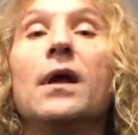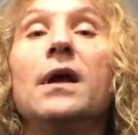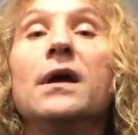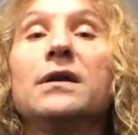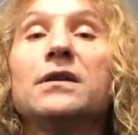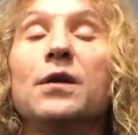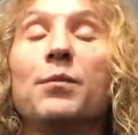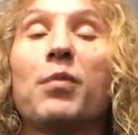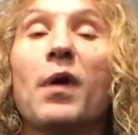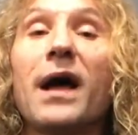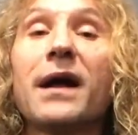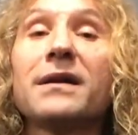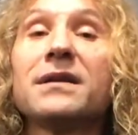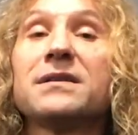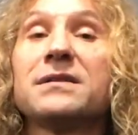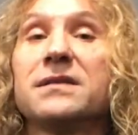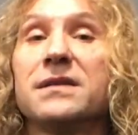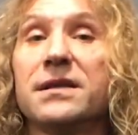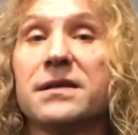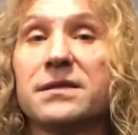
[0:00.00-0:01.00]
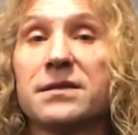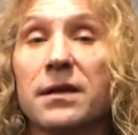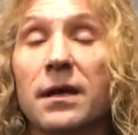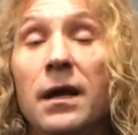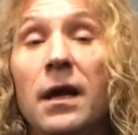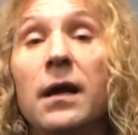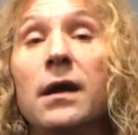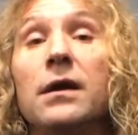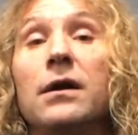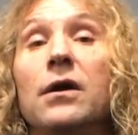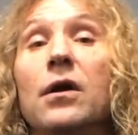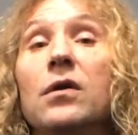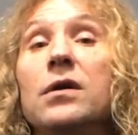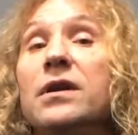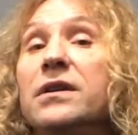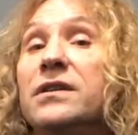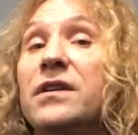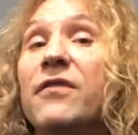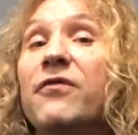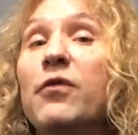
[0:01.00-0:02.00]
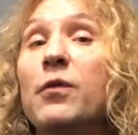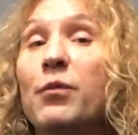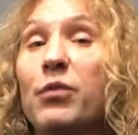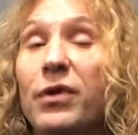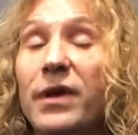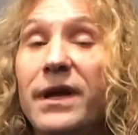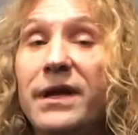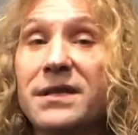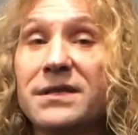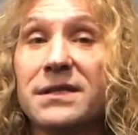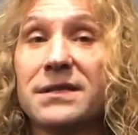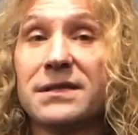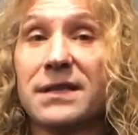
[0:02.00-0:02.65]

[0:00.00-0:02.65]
To practice this, go to different places